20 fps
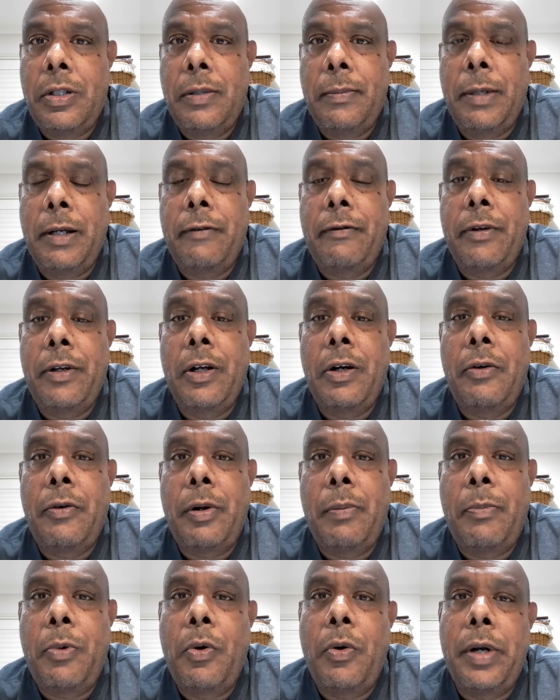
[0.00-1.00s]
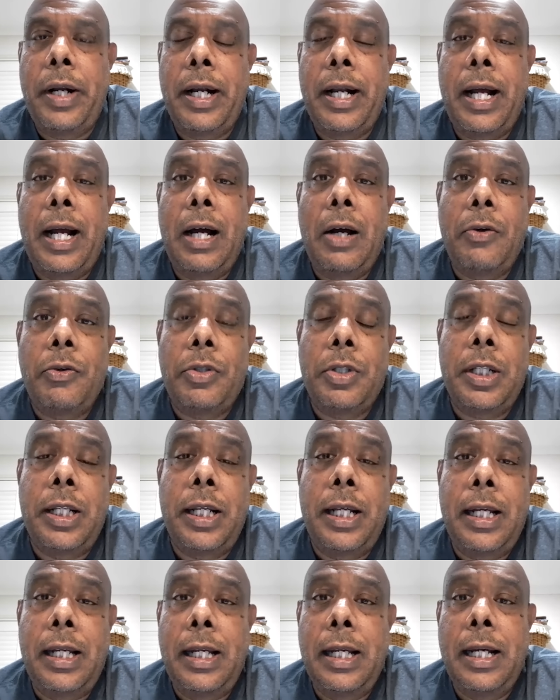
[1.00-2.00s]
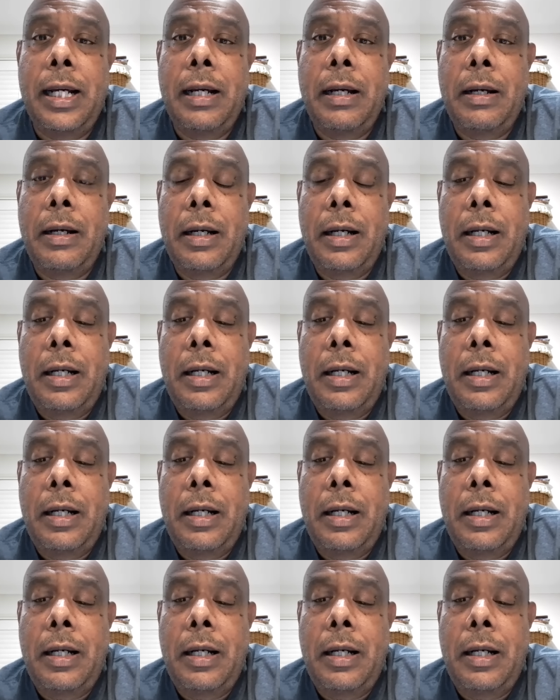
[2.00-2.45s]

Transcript: I mean, if you don't report it, how's the